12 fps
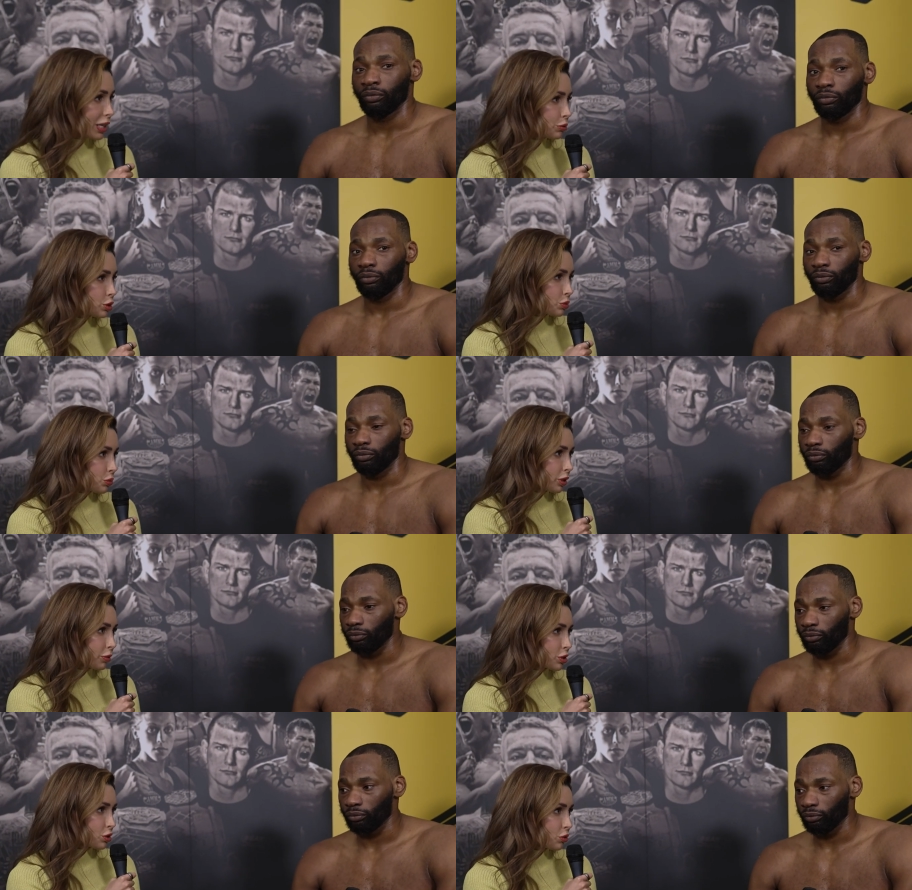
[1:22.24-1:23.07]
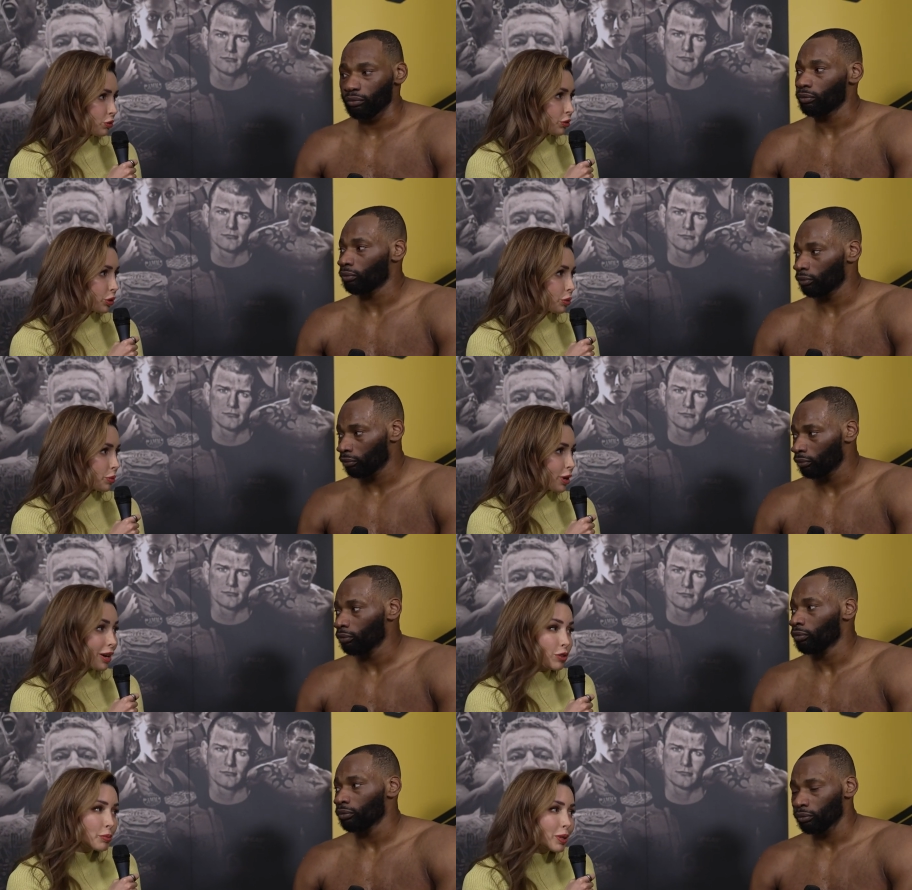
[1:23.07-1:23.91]
Speaker 1: camp was pretty much over, but
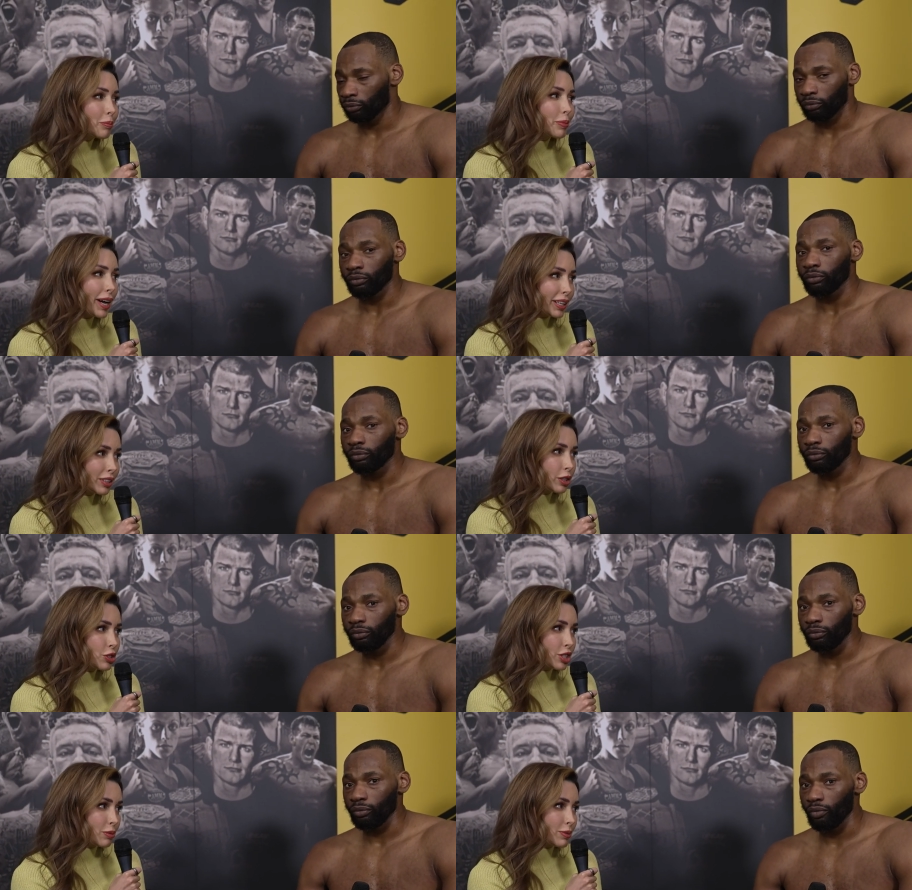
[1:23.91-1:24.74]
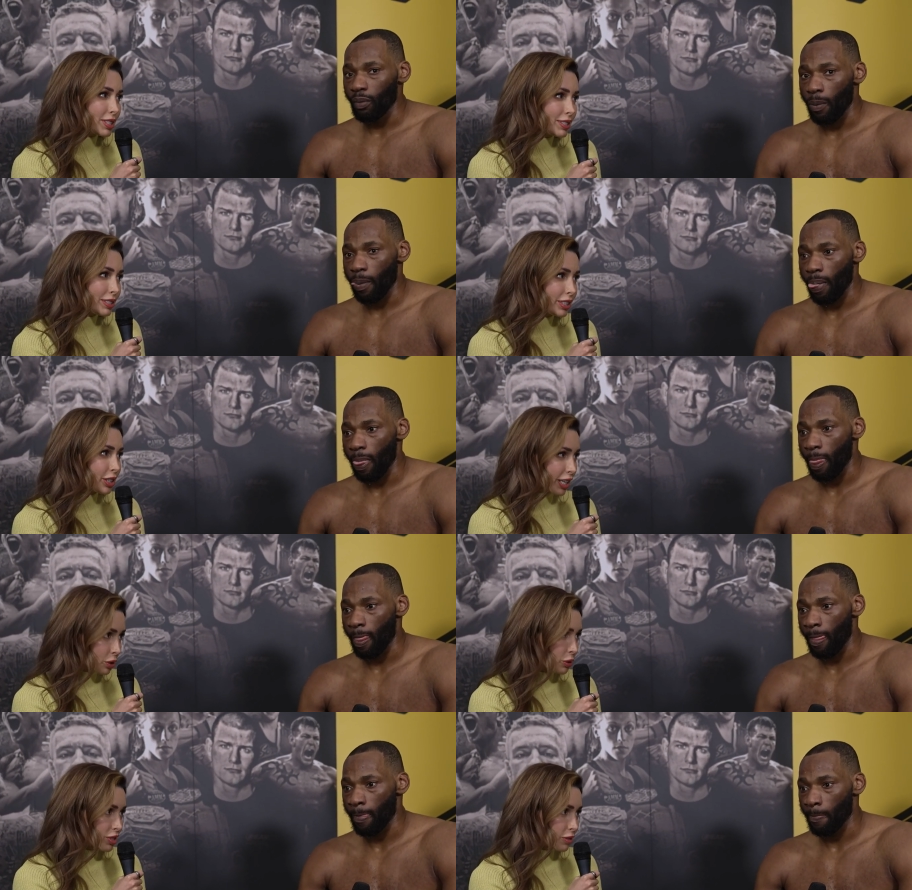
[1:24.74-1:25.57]
have you been back in the gym since Leon
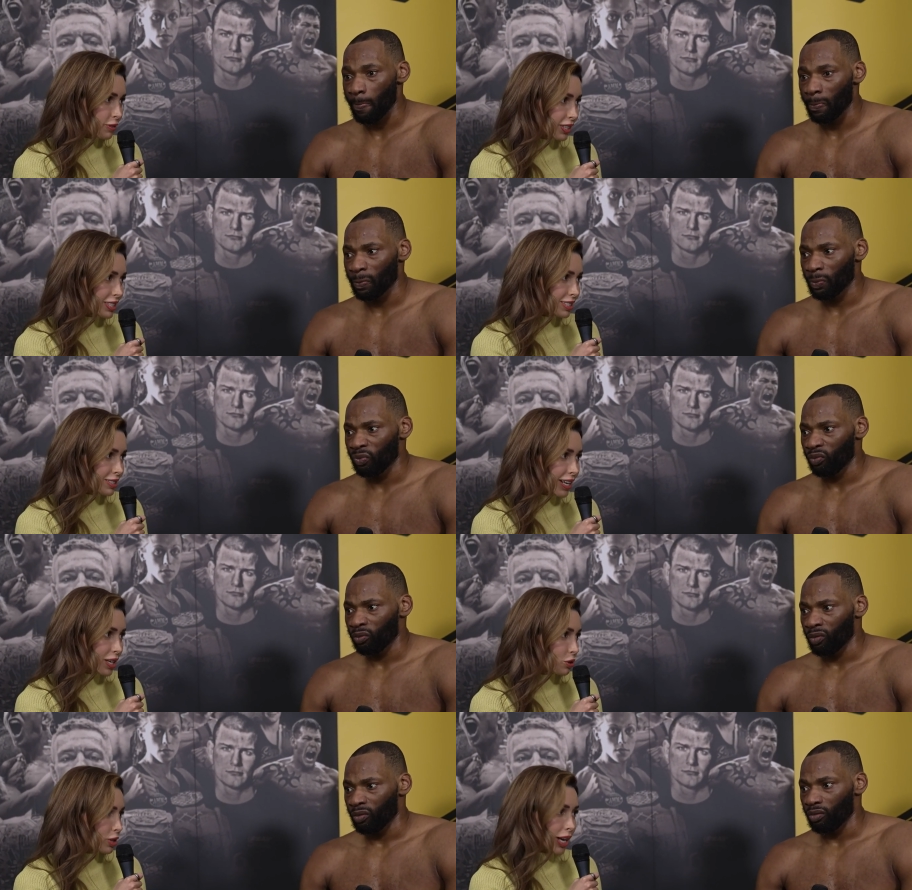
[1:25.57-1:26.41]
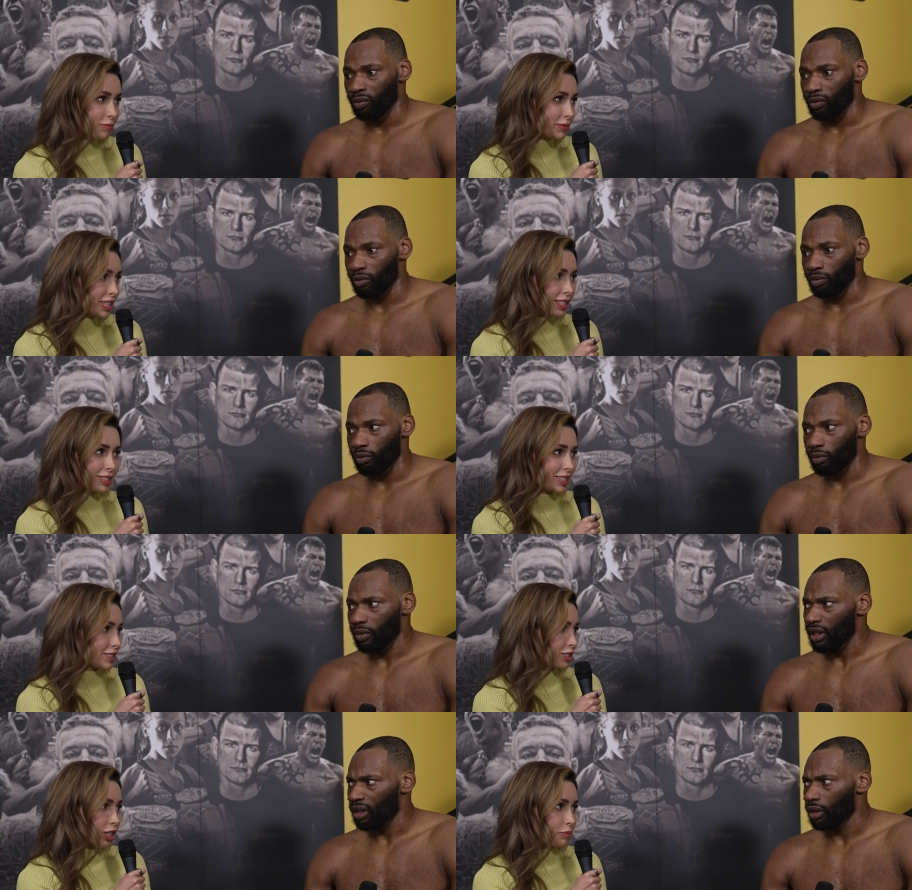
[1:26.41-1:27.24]
Edwards defended this title? I'm guessing
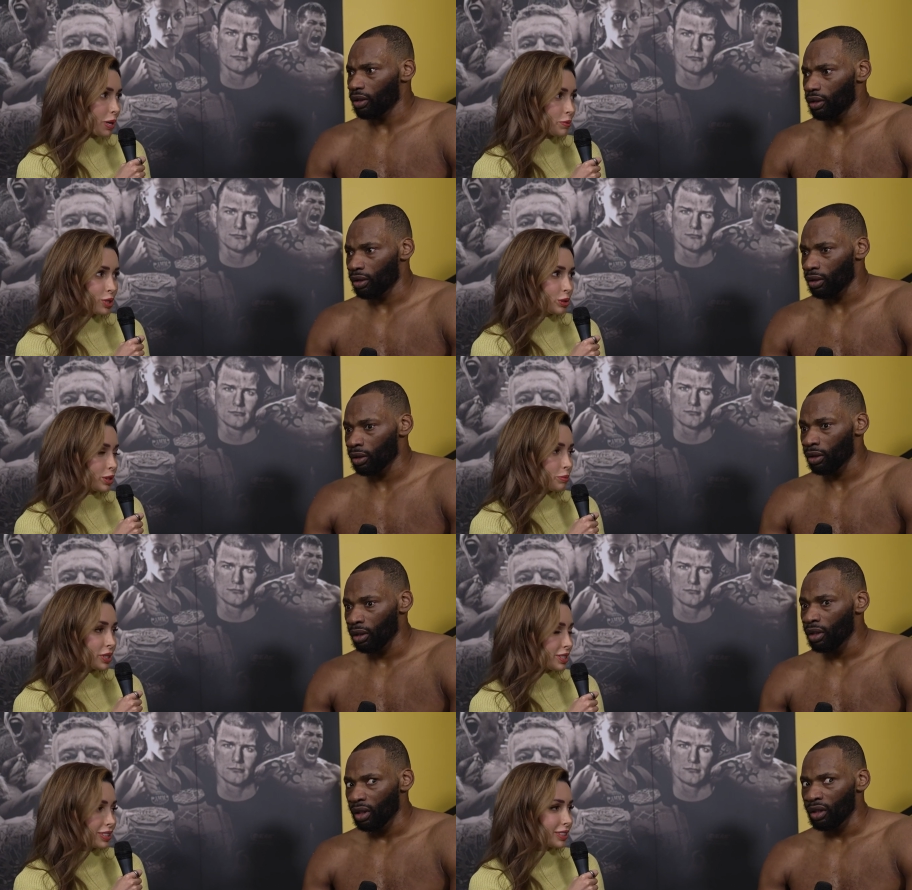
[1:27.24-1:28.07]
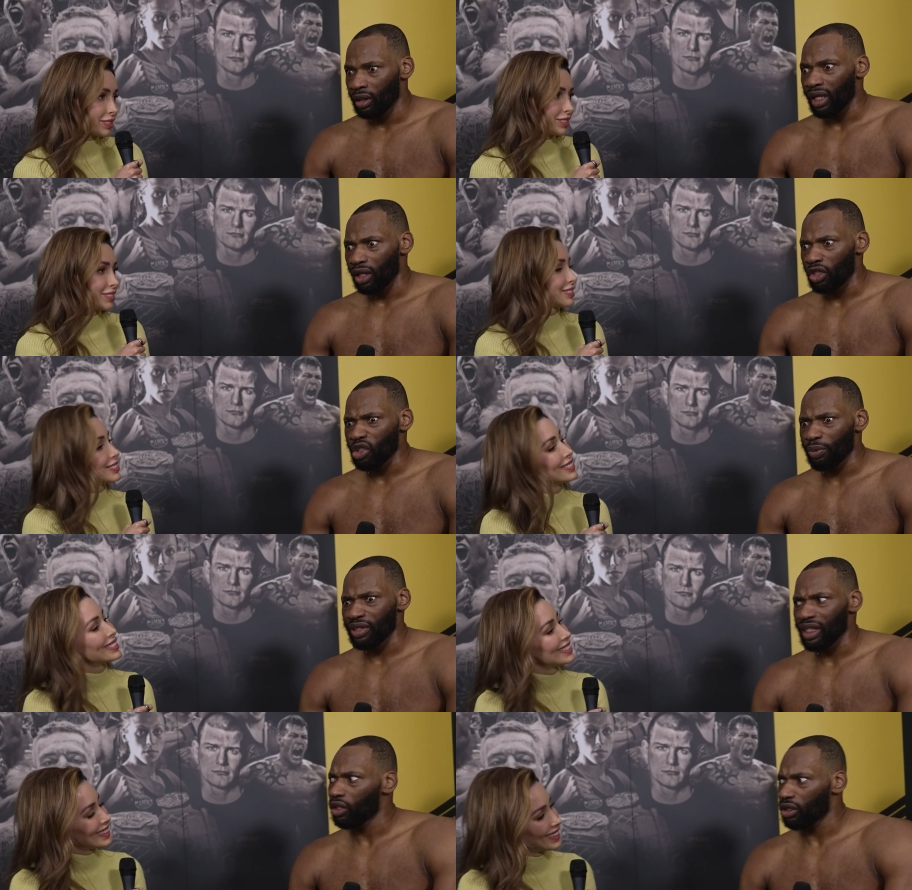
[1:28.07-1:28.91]
it's got to be absolutely buzzing.
Speaker 2: Nah, one hundred
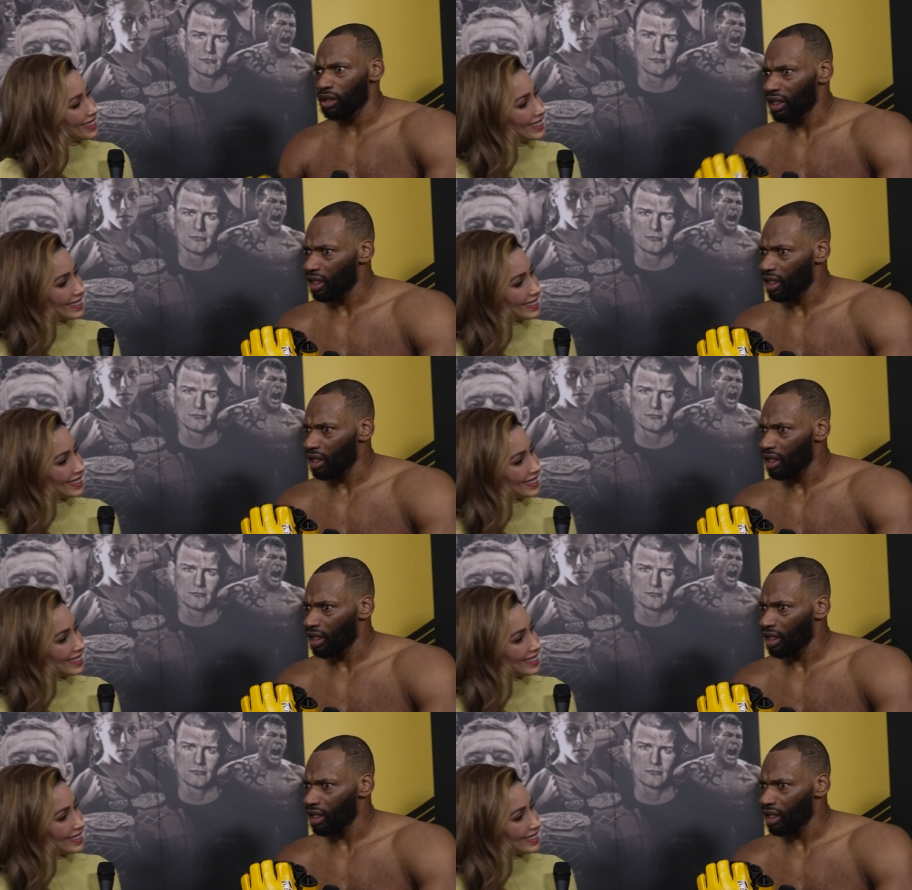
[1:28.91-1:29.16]
percent, because